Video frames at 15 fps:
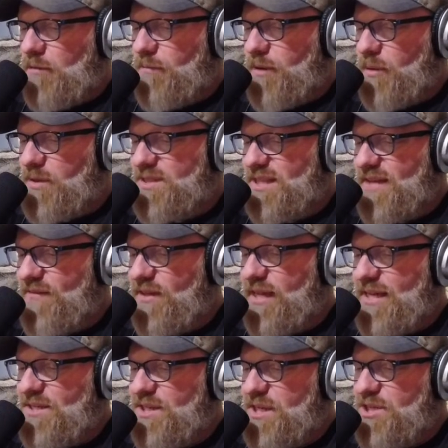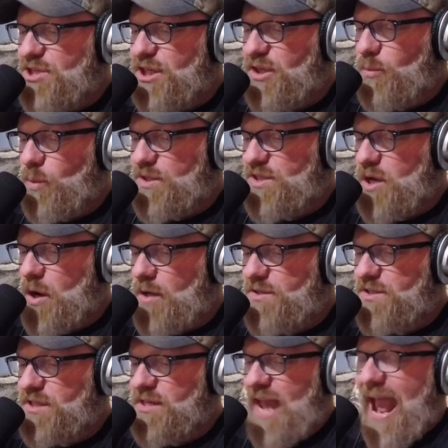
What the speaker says: but was living and teaching in Wisconsin